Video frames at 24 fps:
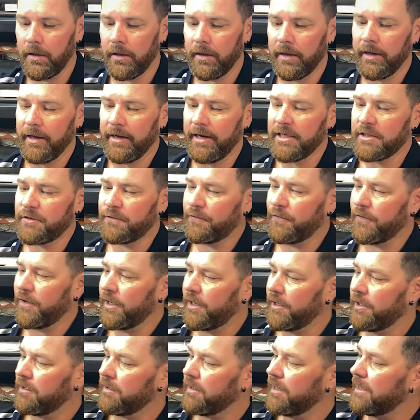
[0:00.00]
and let's
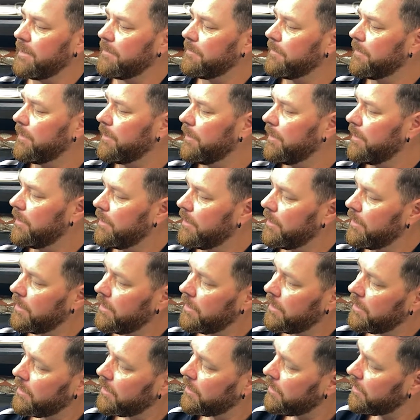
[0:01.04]
fire her up
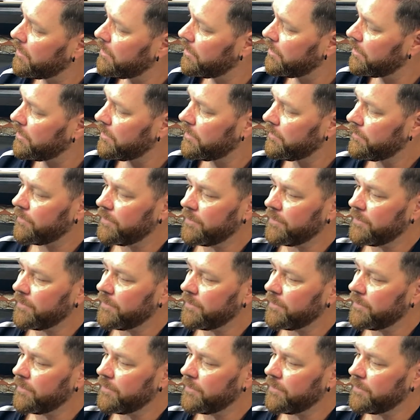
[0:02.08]
for